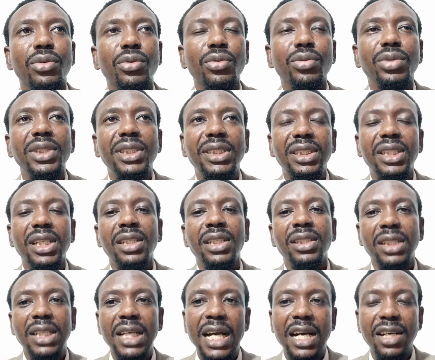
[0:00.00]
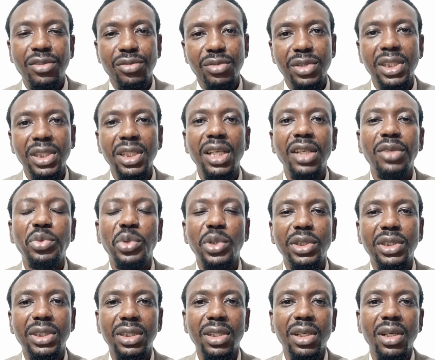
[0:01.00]
Christian gathering. It
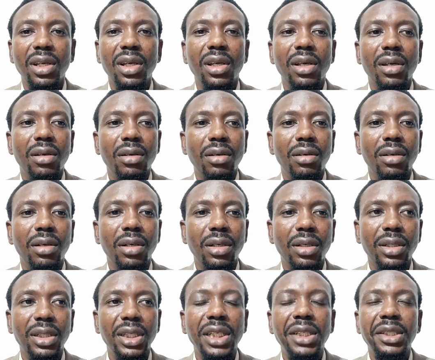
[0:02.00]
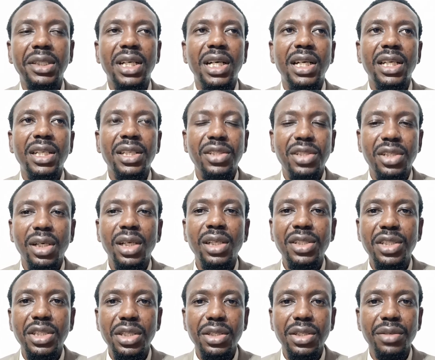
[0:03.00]
was either a
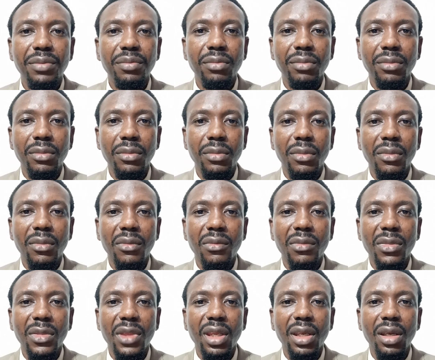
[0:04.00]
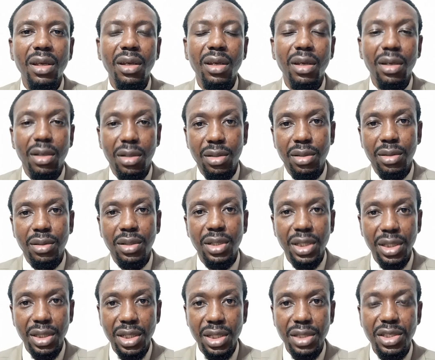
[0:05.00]
church,
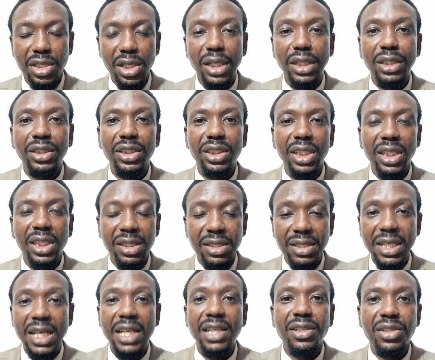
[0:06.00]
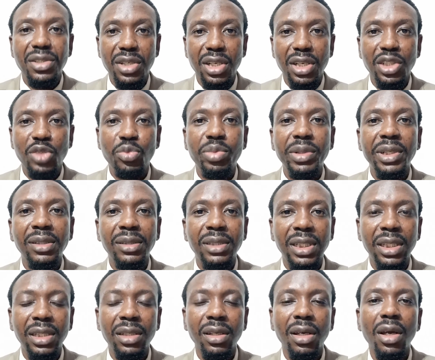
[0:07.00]
inside a church
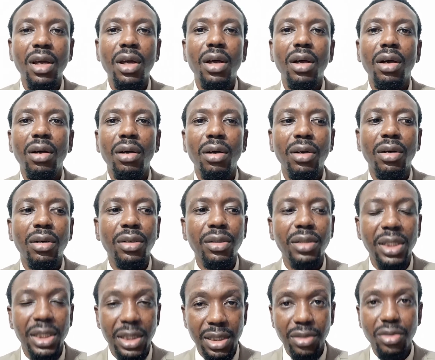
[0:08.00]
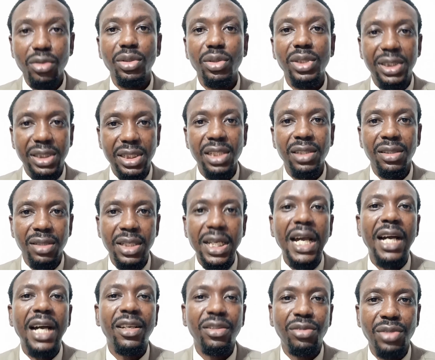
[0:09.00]
building, or in a Christian
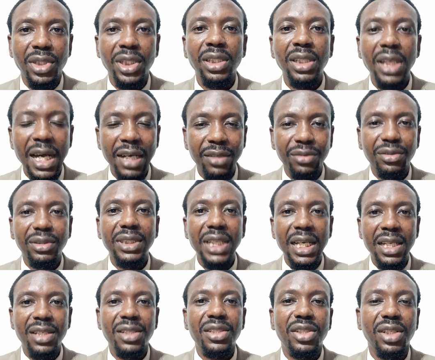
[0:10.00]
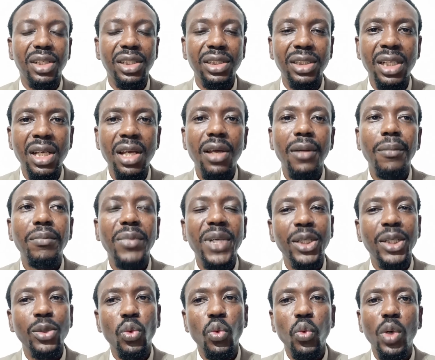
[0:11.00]
gathering outside the church.
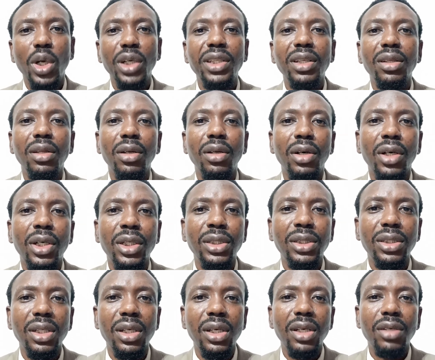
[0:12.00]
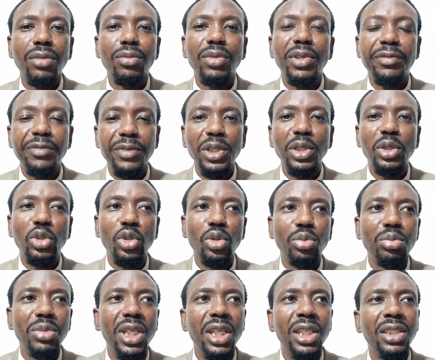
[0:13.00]
But what the Lord revealed to
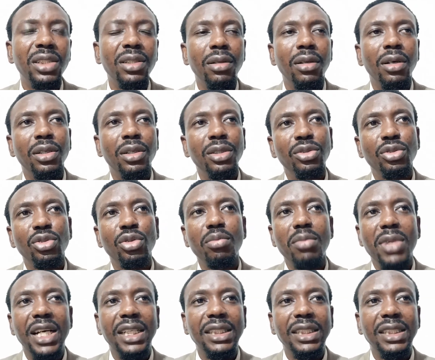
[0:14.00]
me, the Lord drew my